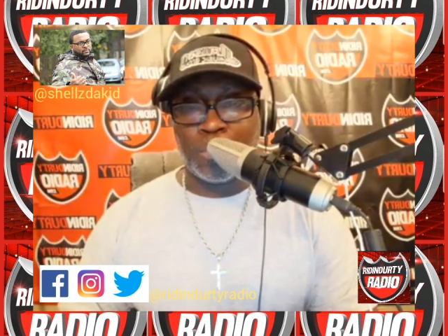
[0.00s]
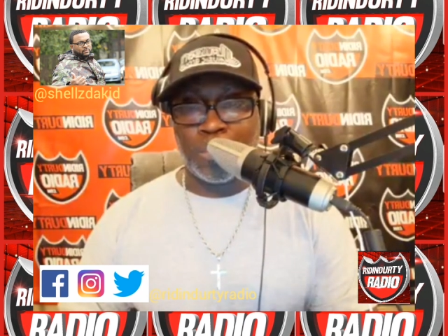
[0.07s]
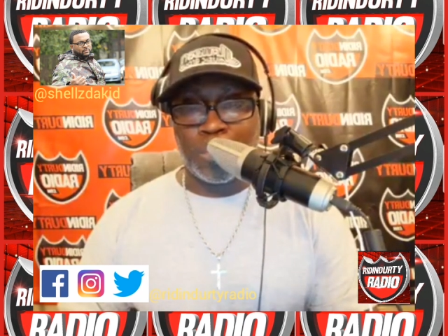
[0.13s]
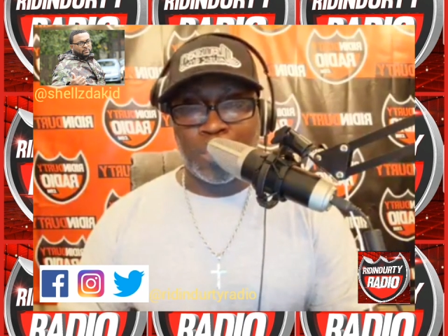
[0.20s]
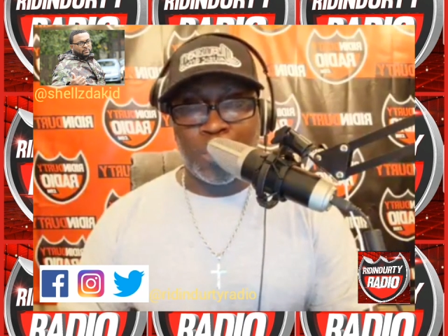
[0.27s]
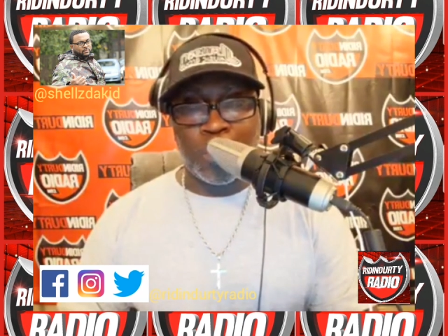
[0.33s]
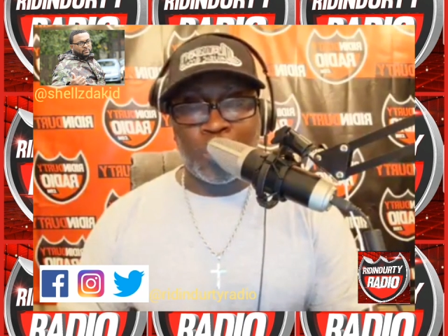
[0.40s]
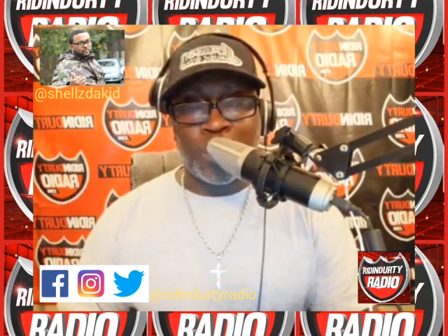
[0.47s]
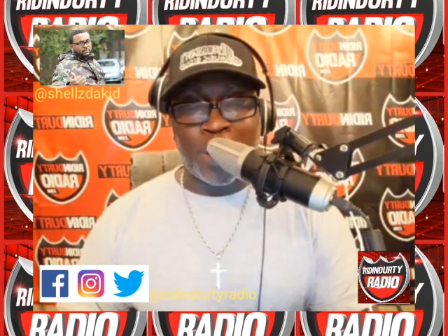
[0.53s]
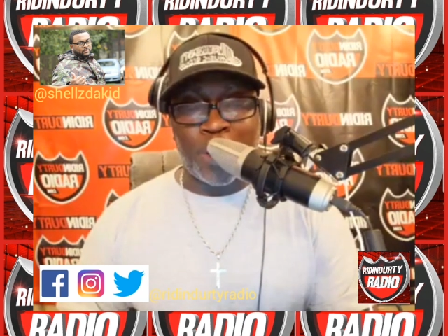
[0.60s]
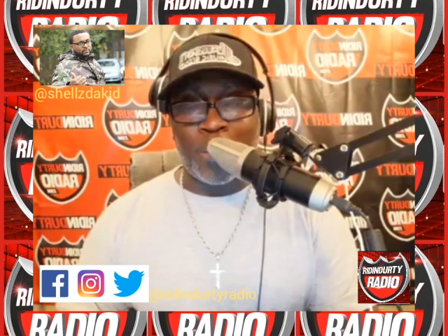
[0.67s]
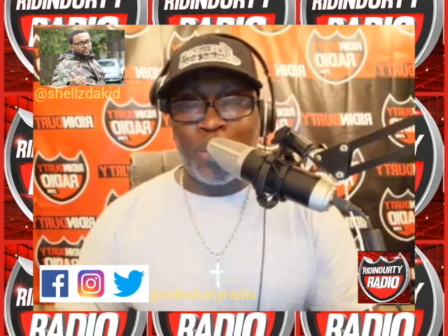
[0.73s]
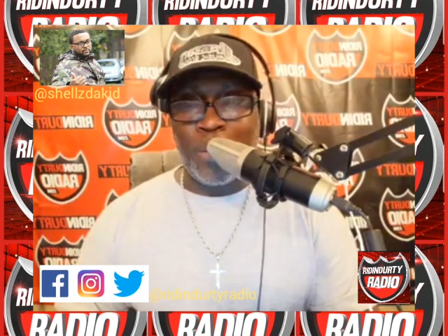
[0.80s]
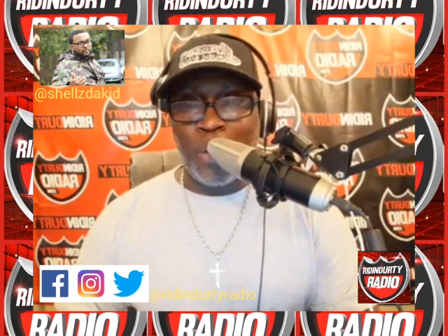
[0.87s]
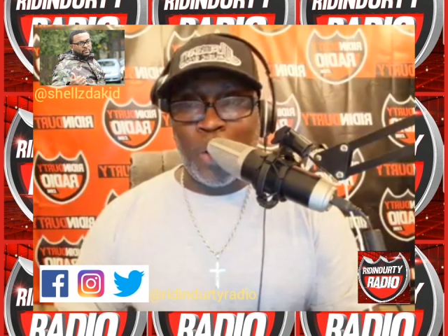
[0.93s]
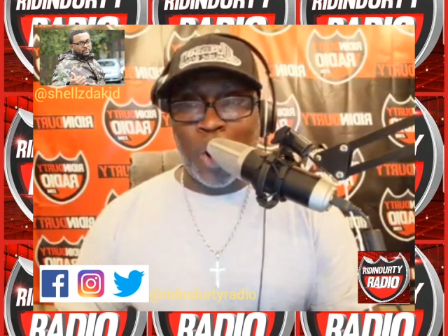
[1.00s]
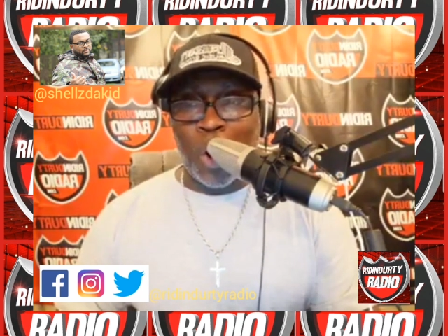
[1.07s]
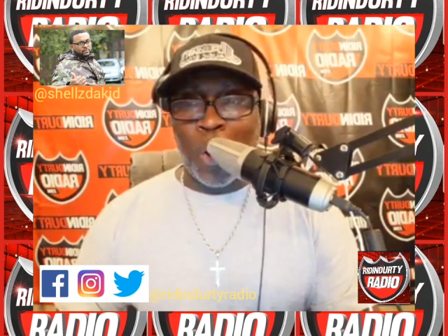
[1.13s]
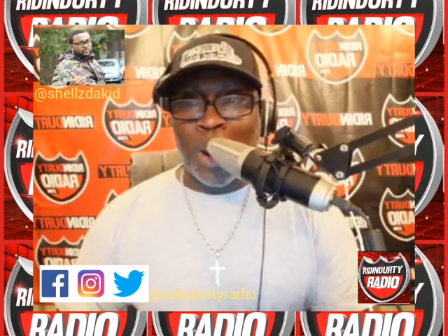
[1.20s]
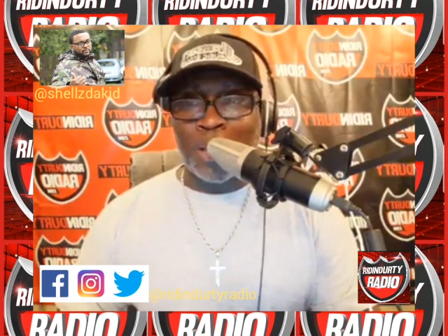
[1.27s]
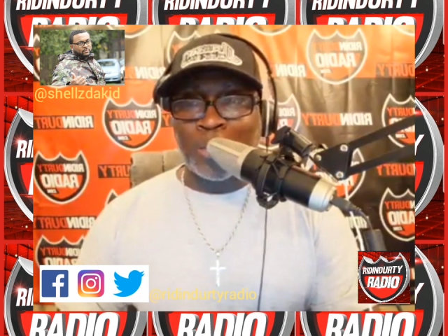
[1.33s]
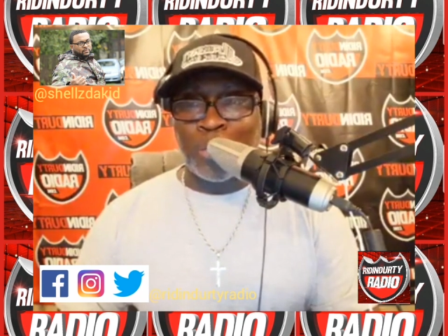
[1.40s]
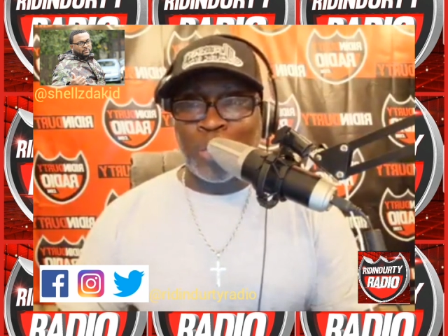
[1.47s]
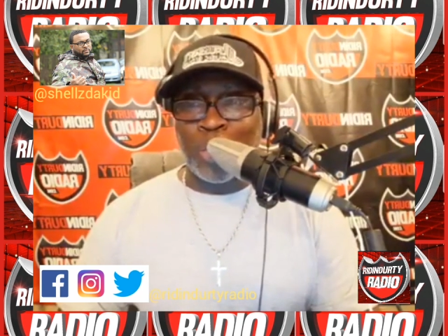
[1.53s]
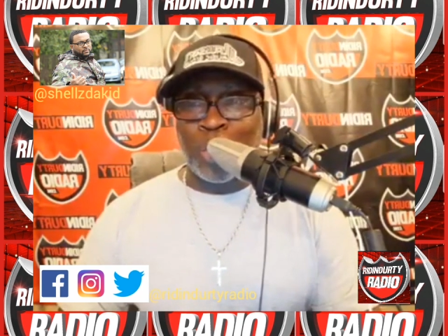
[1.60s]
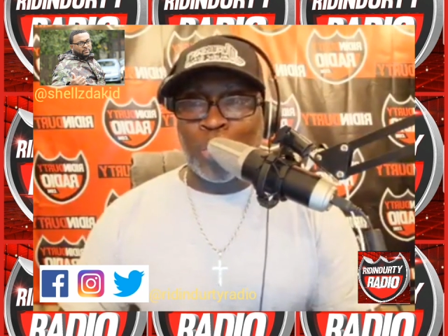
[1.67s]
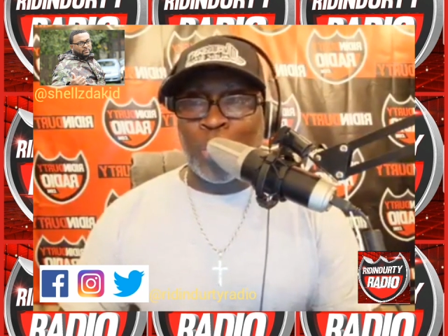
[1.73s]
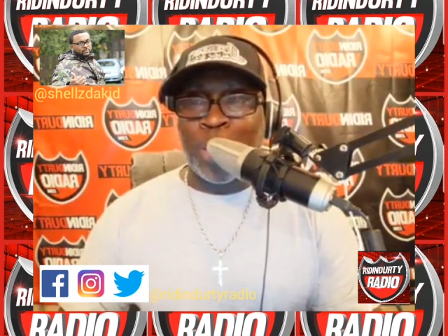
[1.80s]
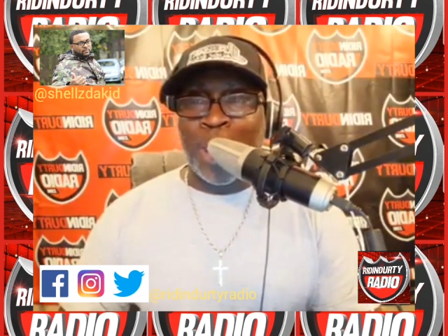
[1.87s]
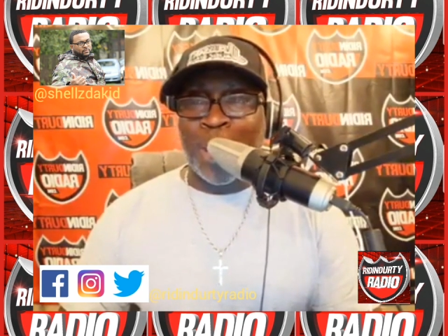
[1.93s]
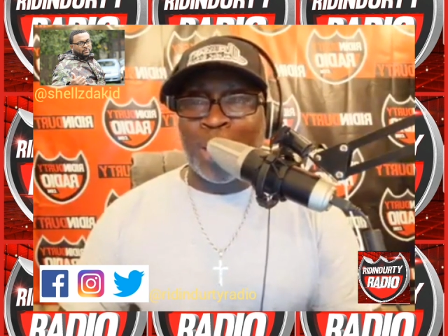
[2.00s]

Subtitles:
No doubt. All right, so look, we got a